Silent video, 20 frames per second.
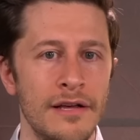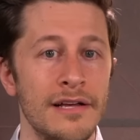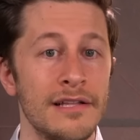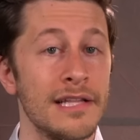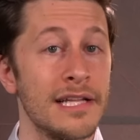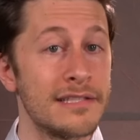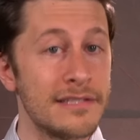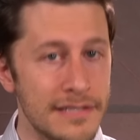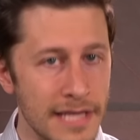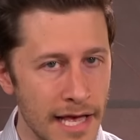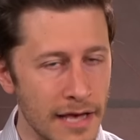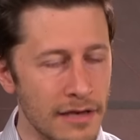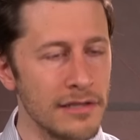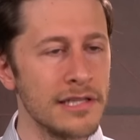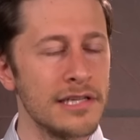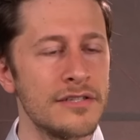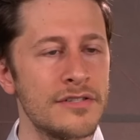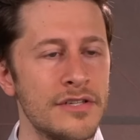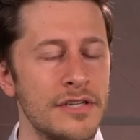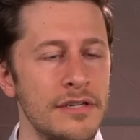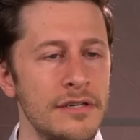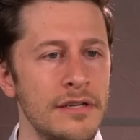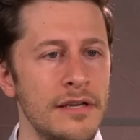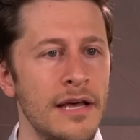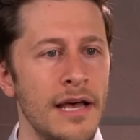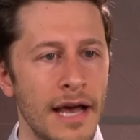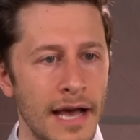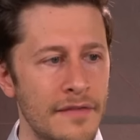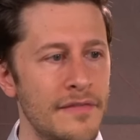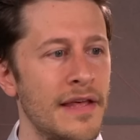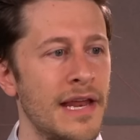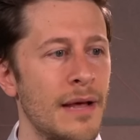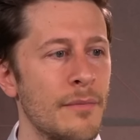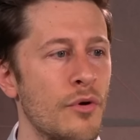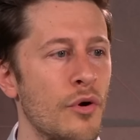Let's take a listen, and then I'm